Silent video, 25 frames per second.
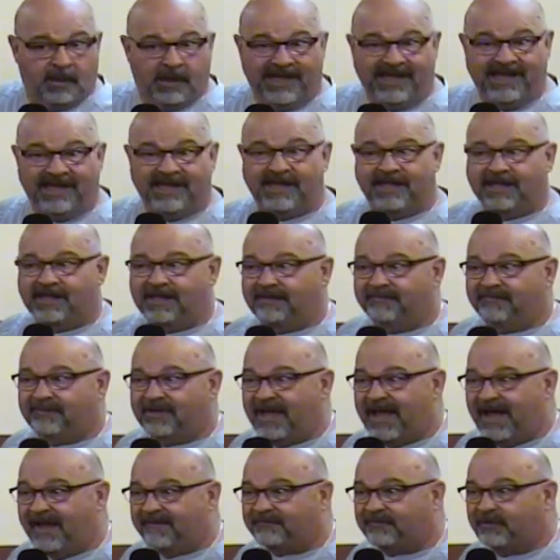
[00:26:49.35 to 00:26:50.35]
He didn't
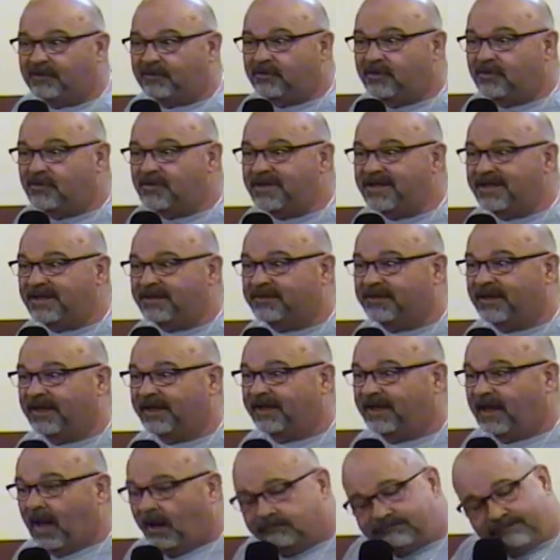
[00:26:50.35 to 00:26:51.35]
even have to do
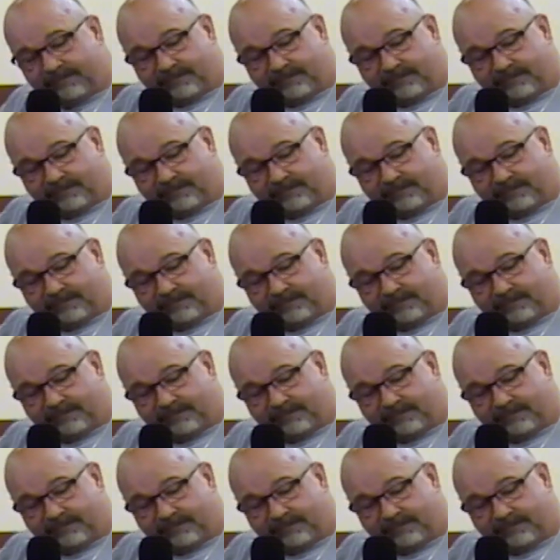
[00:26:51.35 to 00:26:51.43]
anything.